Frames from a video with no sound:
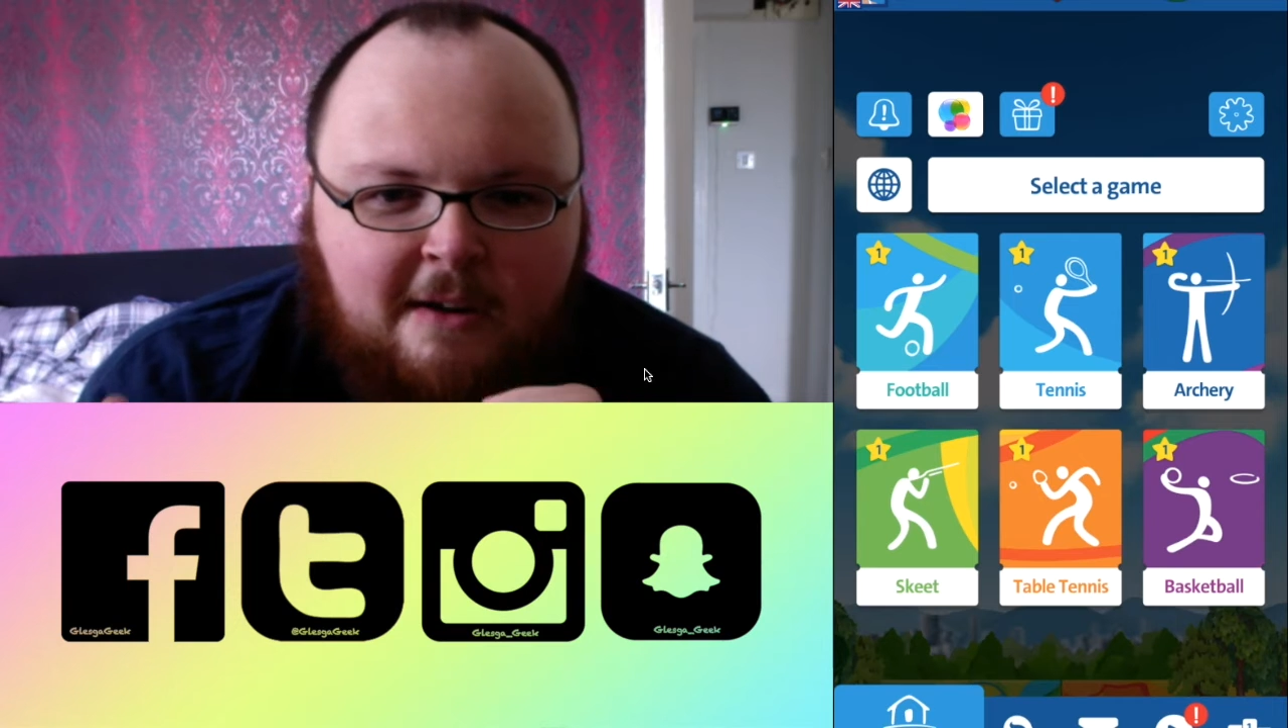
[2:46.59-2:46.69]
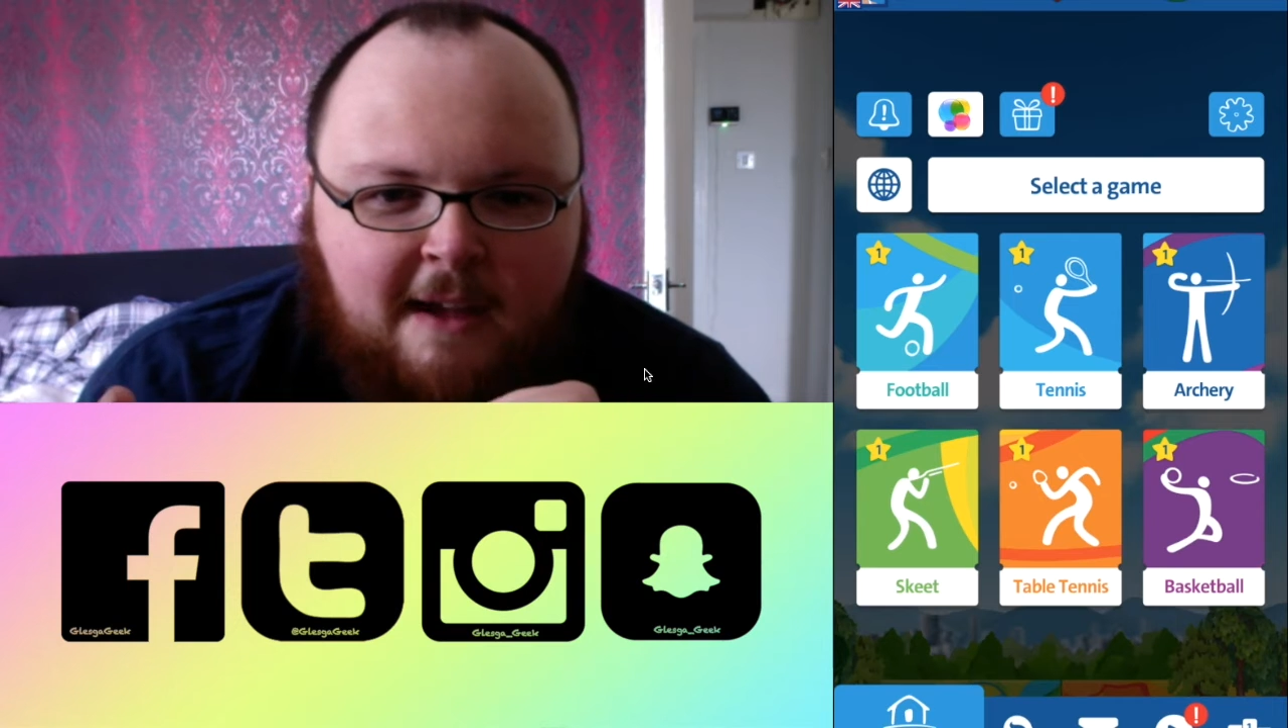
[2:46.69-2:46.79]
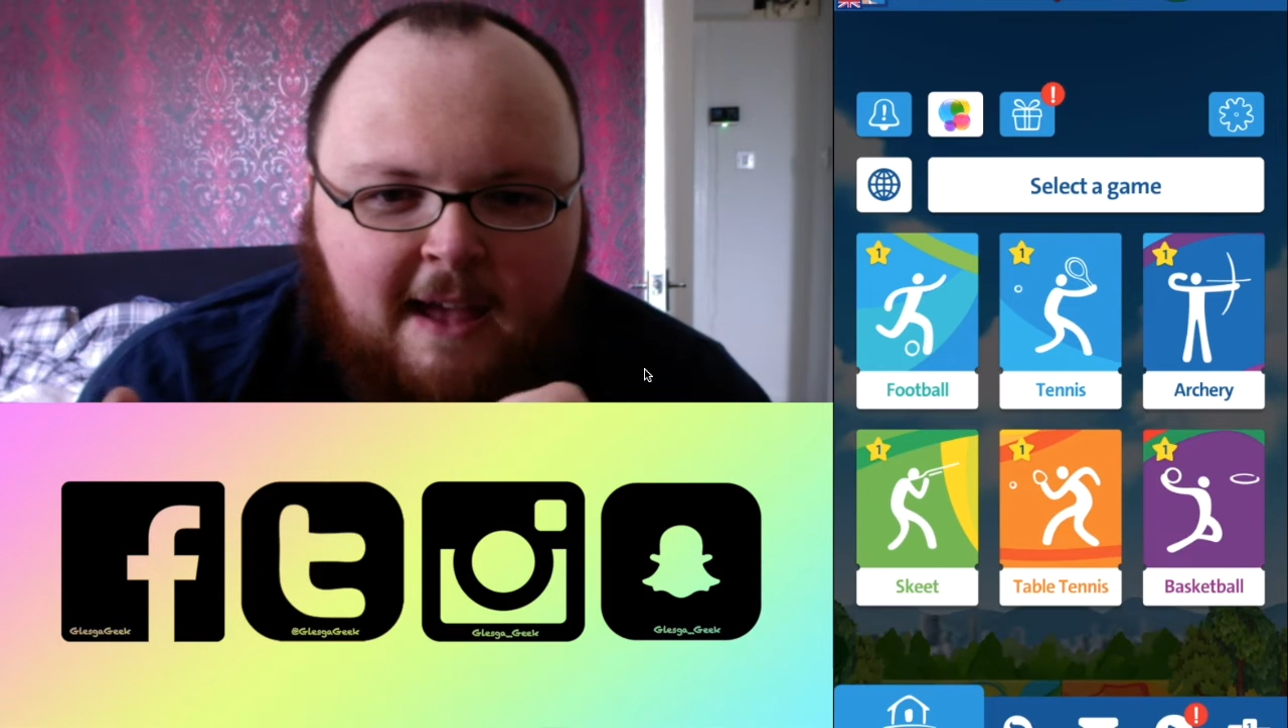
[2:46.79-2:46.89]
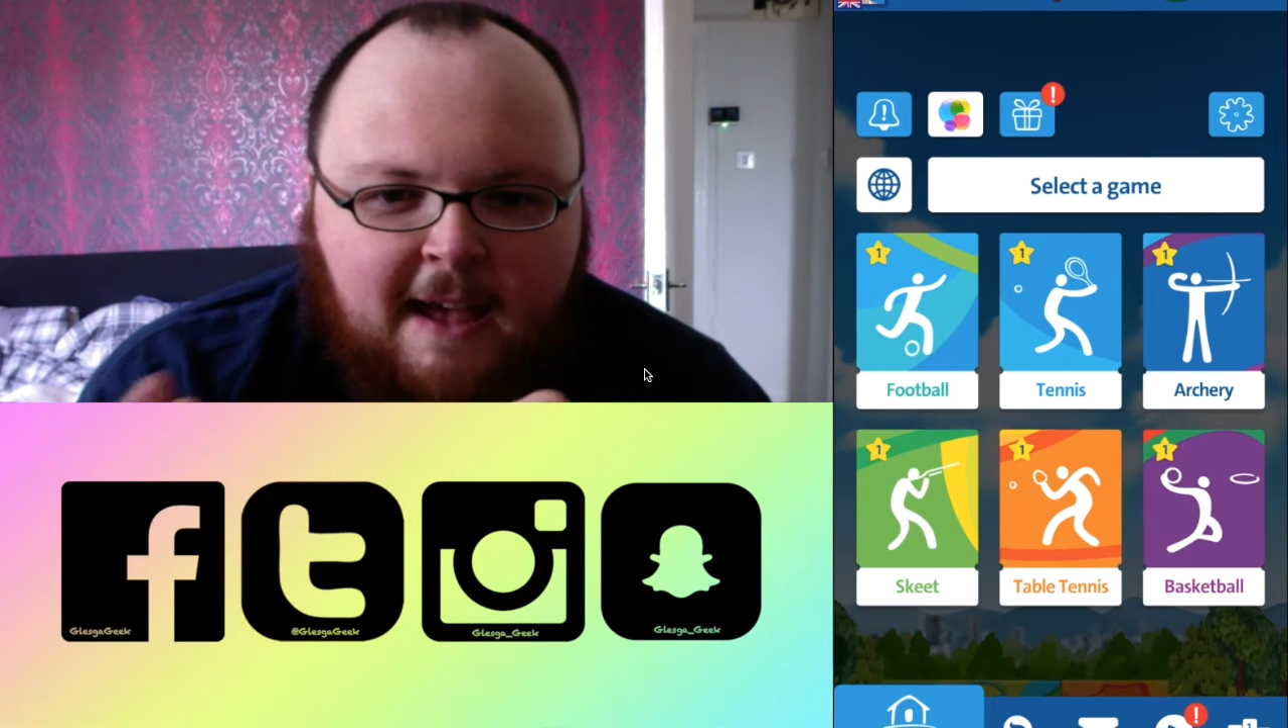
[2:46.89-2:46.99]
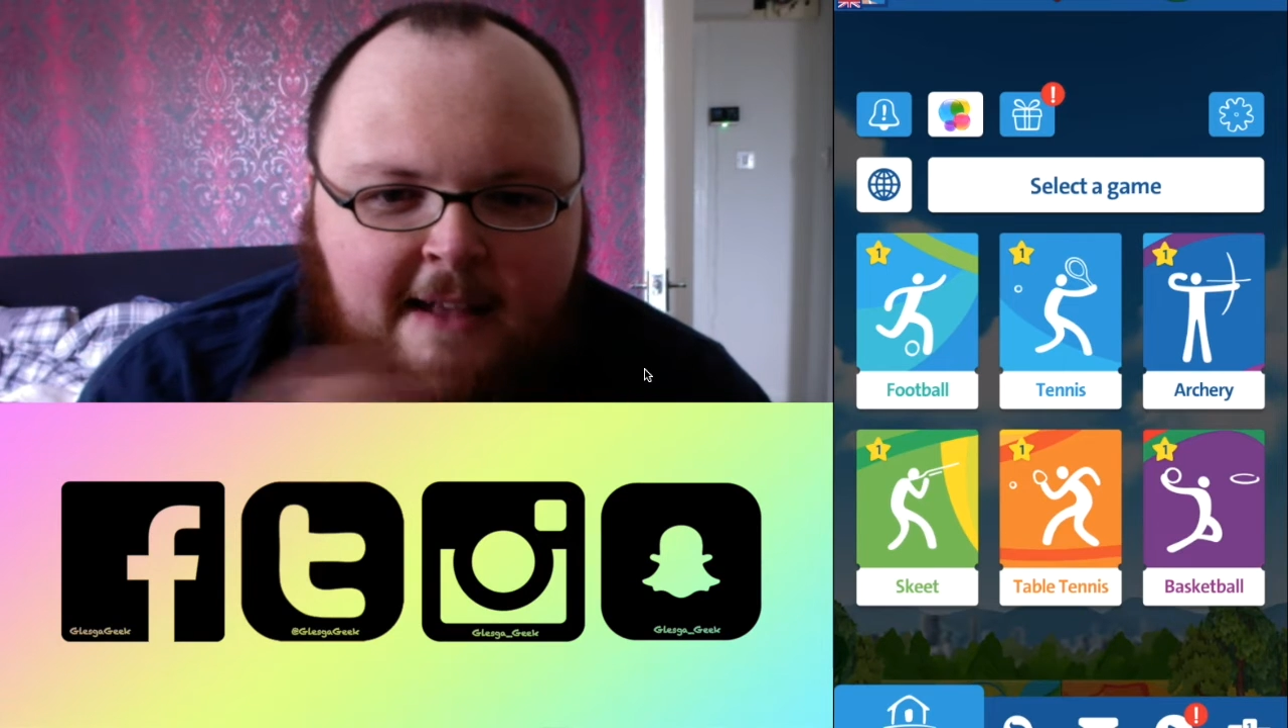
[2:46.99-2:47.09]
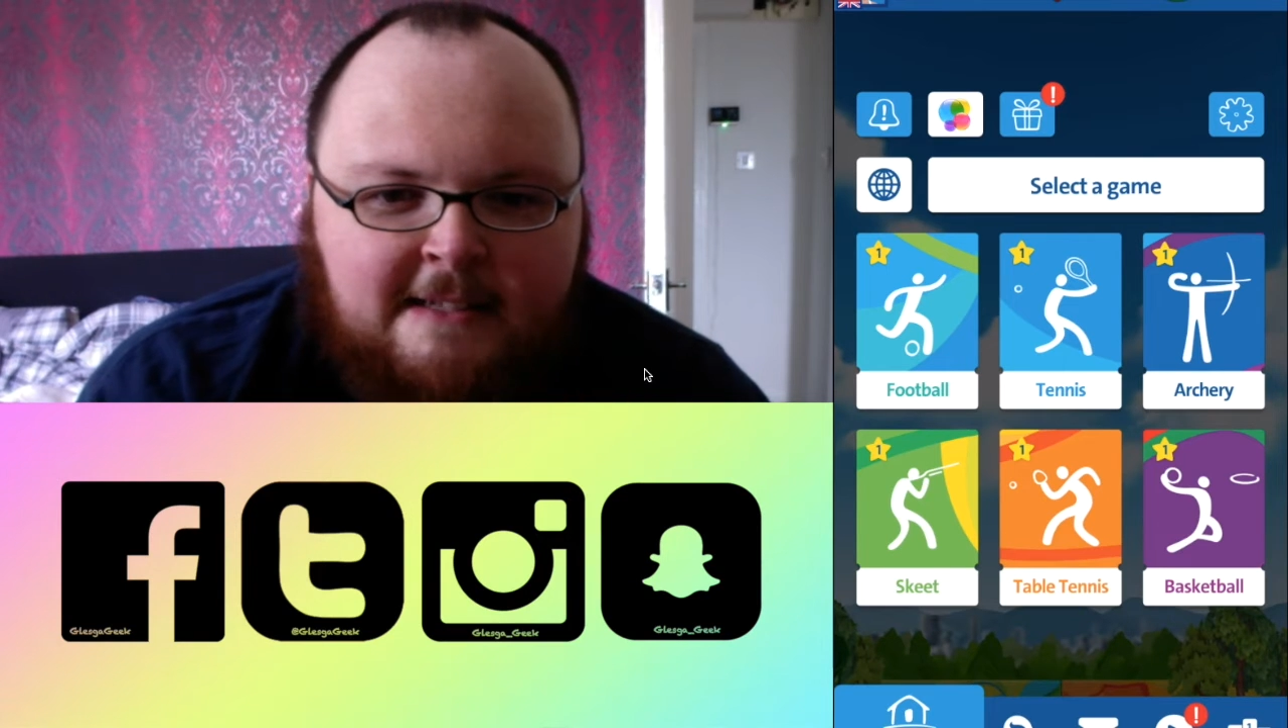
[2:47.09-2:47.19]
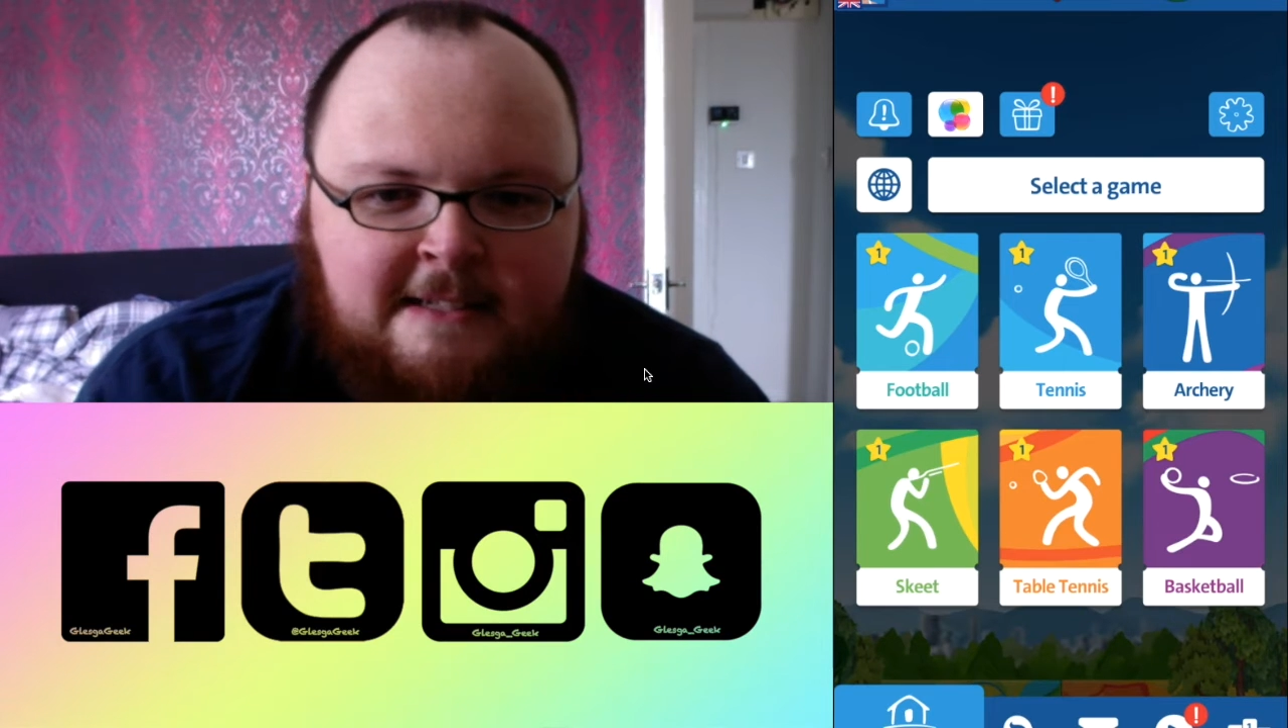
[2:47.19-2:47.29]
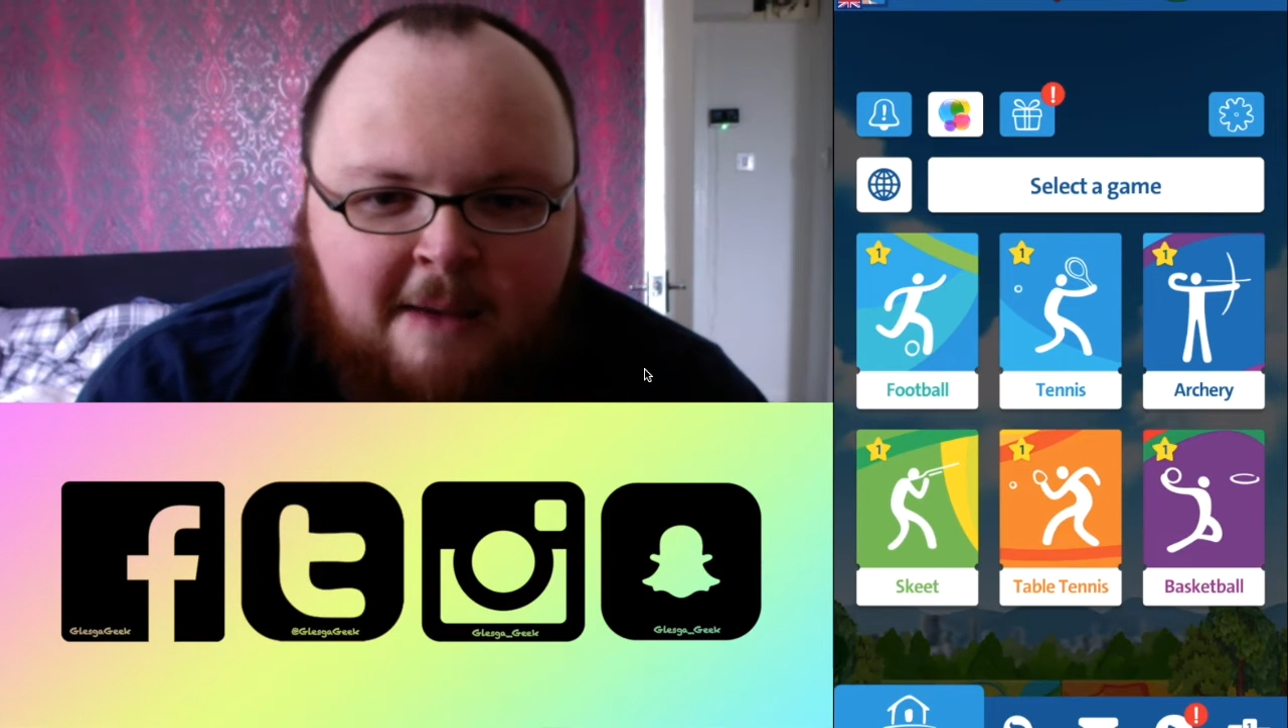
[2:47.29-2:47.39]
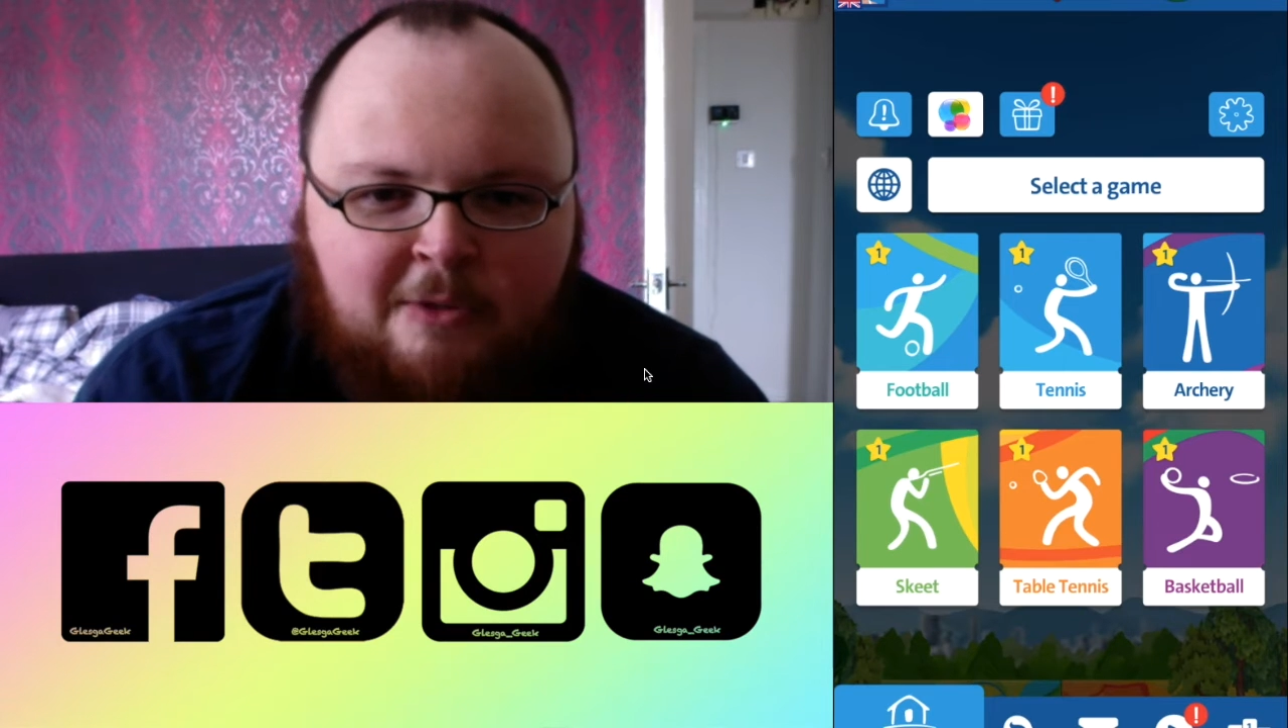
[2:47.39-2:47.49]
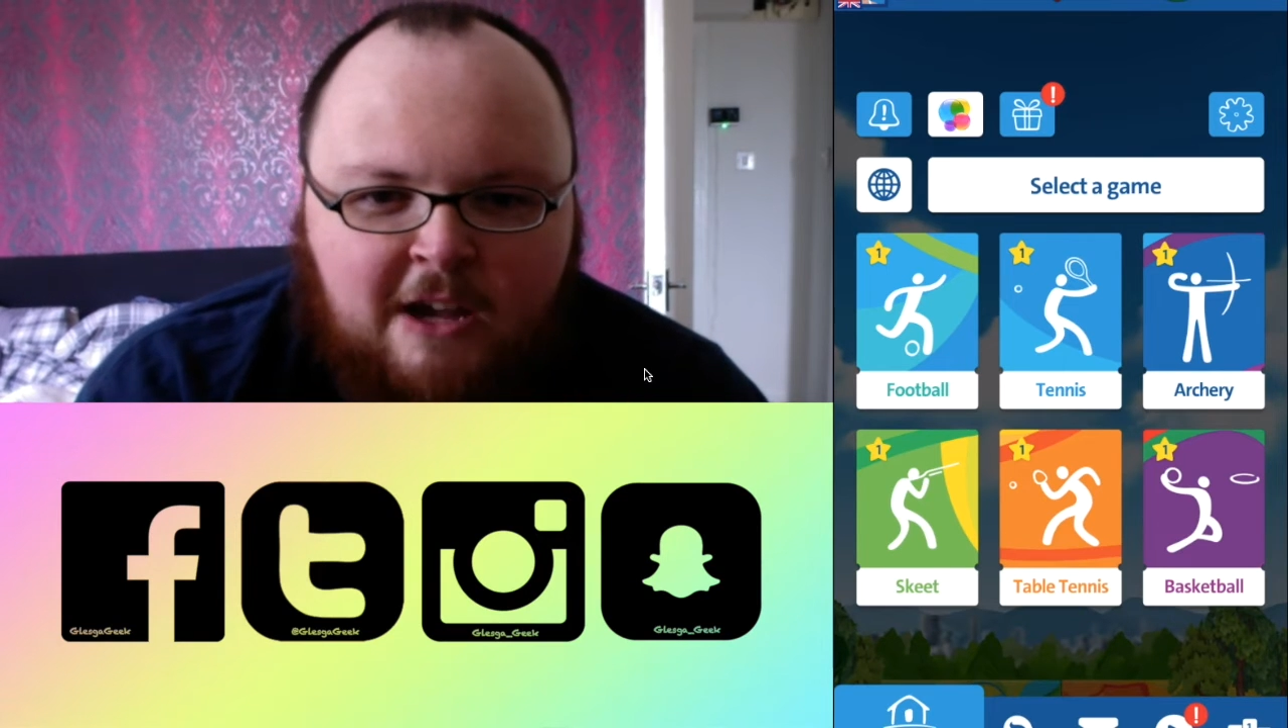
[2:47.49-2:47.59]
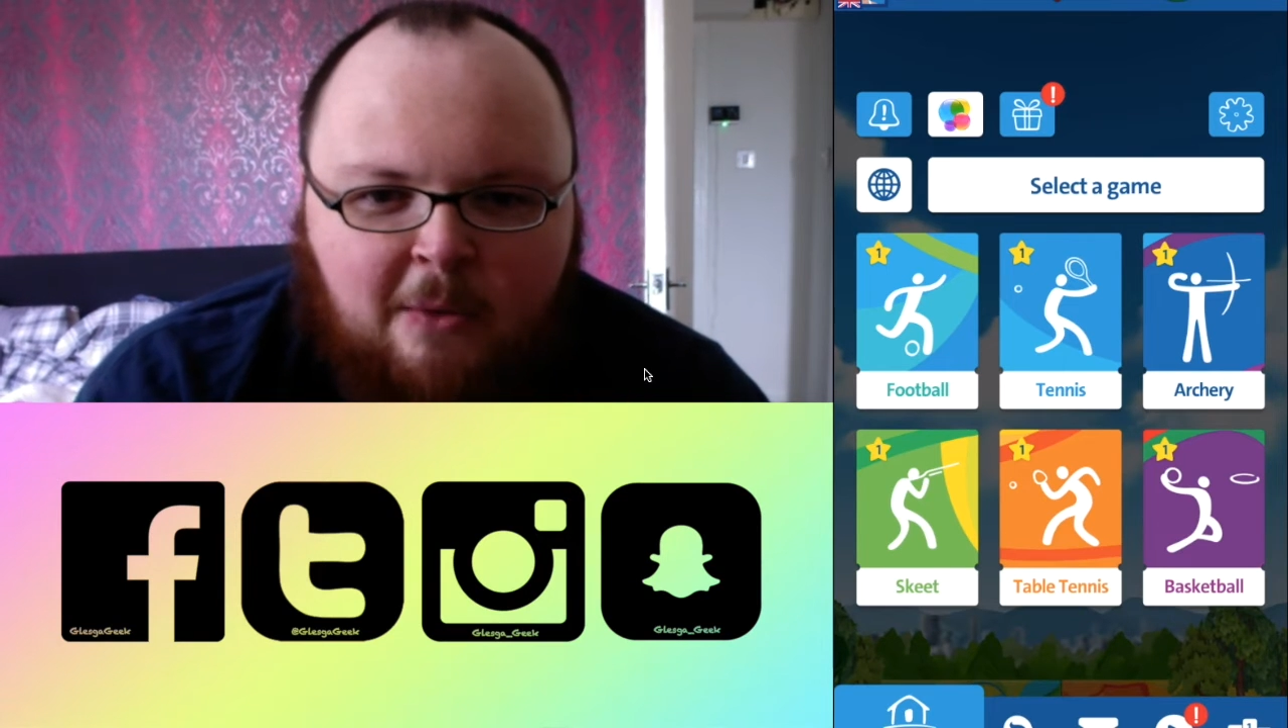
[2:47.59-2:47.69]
and Snapchat